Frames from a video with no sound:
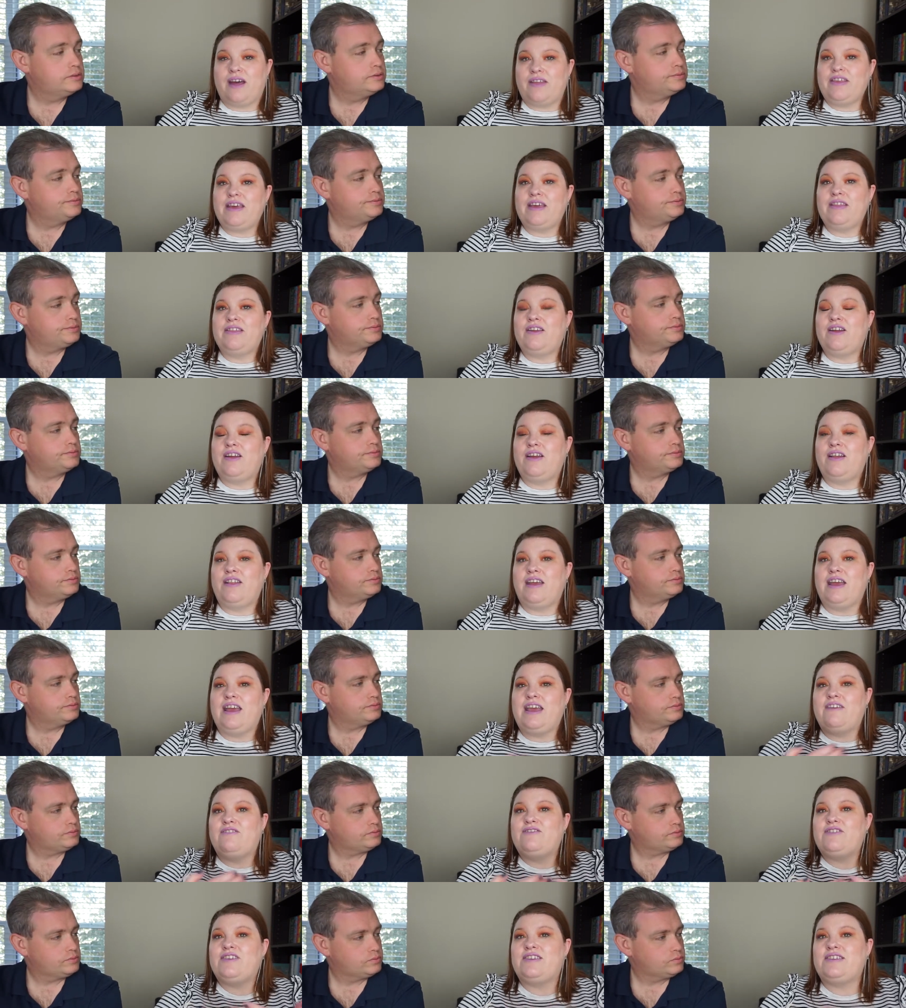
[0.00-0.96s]
Speaker 1: I think that it
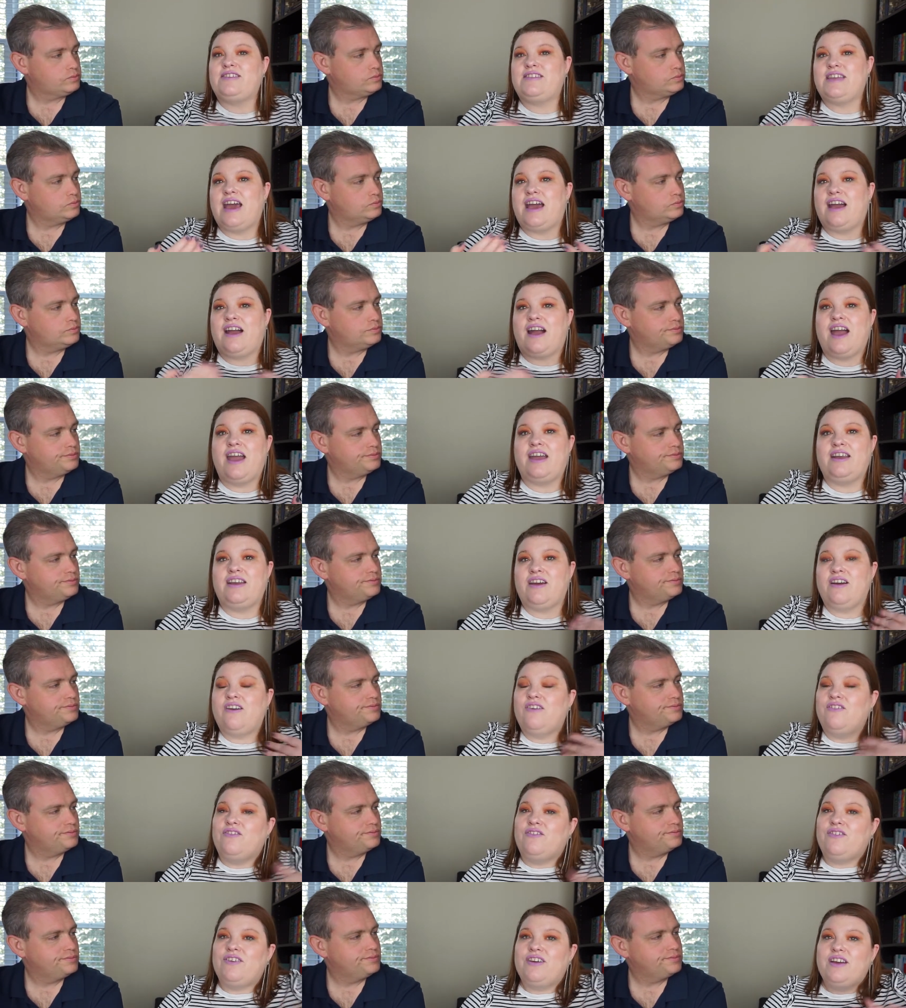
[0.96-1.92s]
gives us that kind
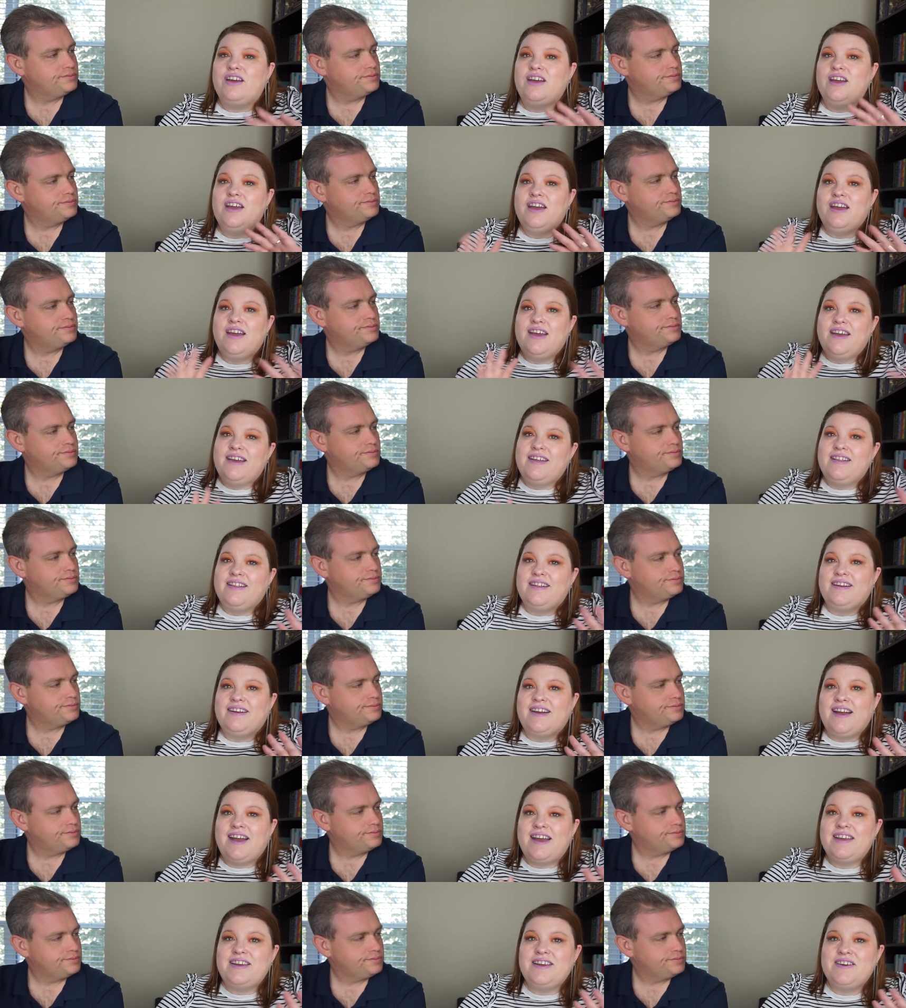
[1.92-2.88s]
of
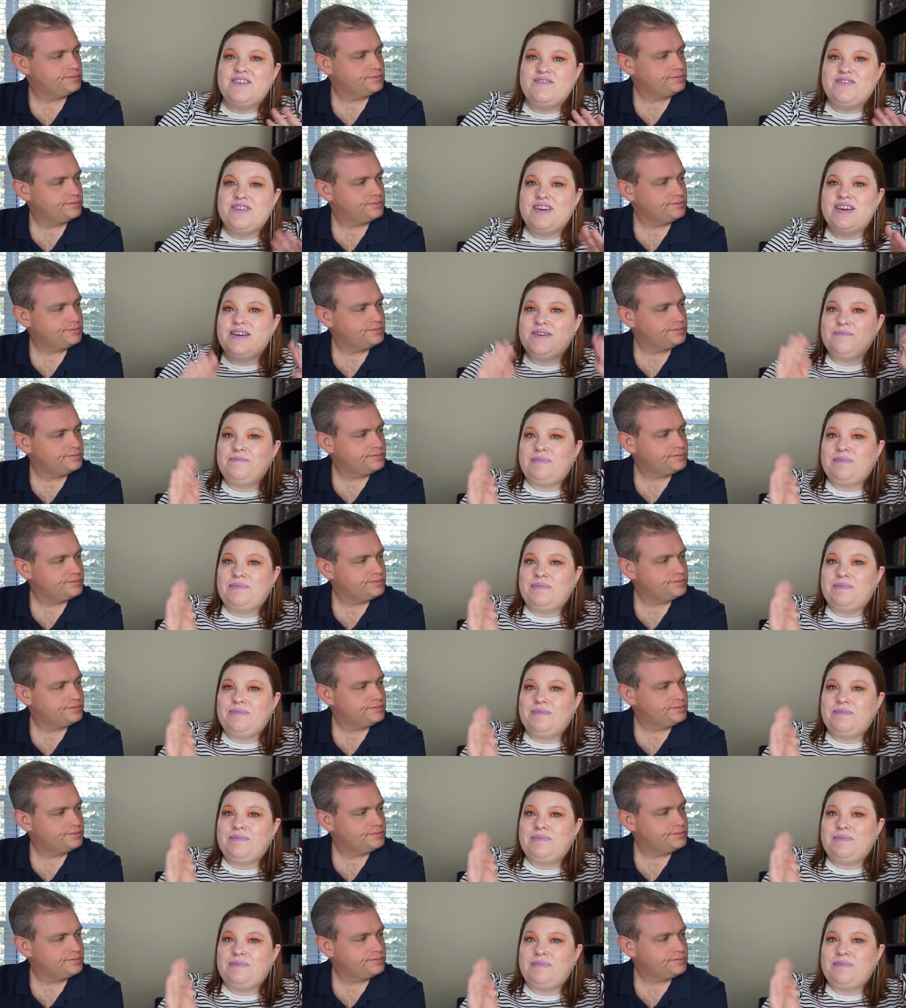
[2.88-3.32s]
kind of a